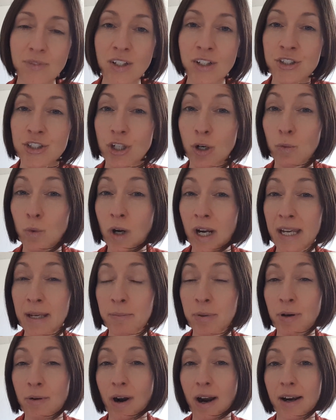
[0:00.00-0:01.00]
So
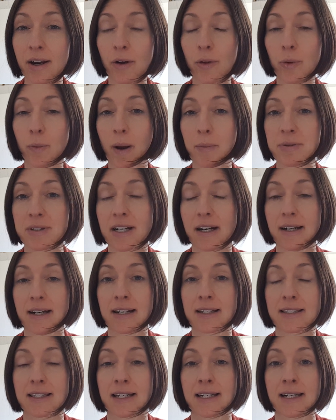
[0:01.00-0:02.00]
keep your eye on the website,
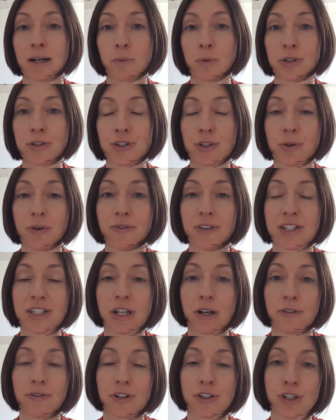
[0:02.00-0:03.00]
and I will do a
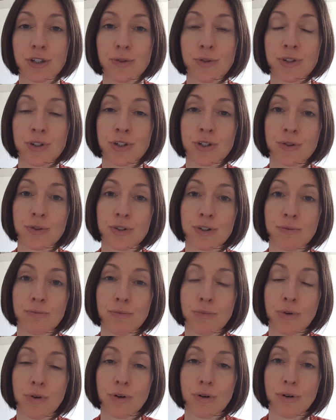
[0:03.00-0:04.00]
video if I do some
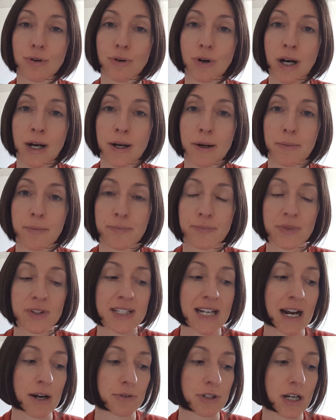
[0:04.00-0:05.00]
more
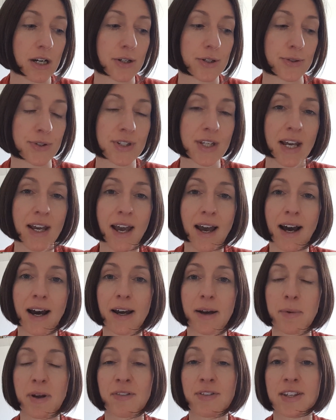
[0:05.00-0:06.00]
downloads.
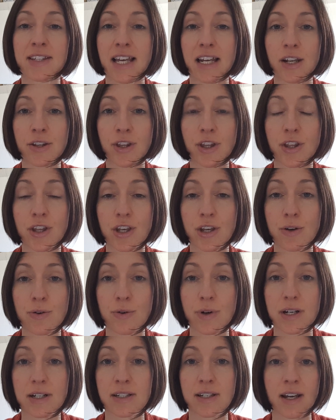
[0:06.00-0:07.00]
If there's anything that
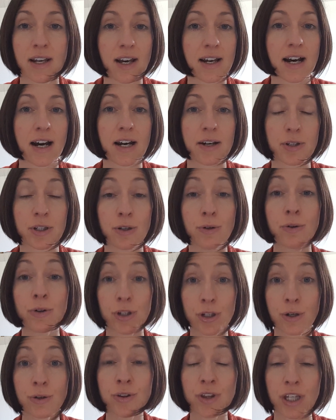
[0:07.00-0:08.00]
you
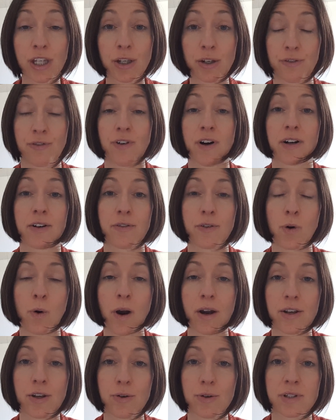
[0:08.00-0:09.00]
think you'd find
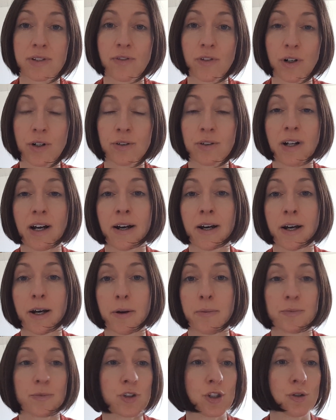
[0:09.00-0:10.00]
quite useful,
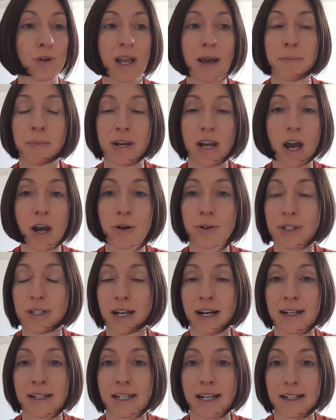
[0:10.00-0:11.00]
do let me know,
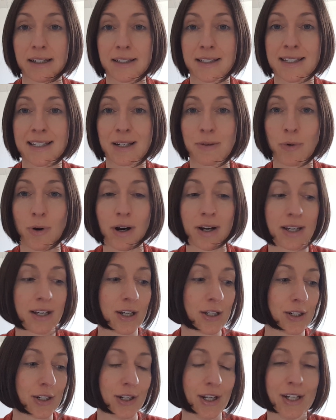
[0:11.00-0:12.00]
and I'll see what I
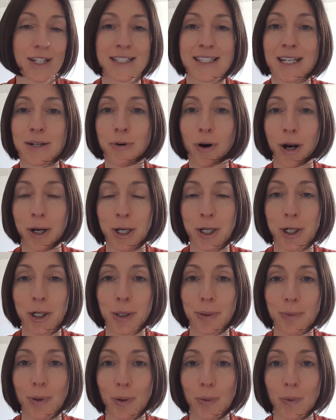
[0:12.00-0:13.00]
can
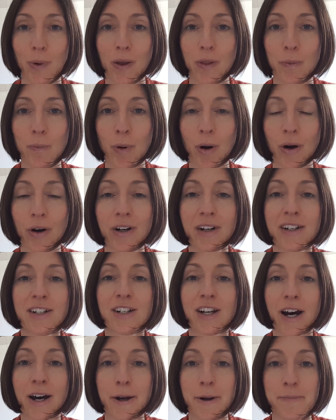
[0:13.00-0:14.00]
come up with. But
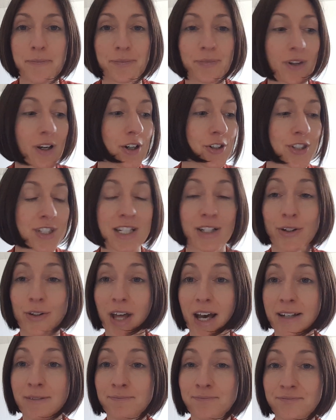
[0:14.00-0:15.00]
until
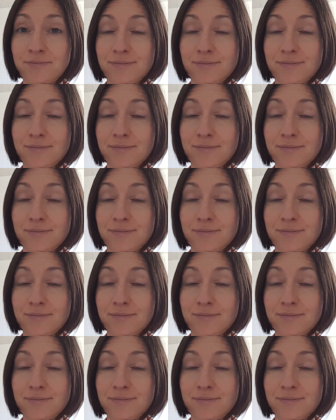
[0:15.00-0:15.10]
then,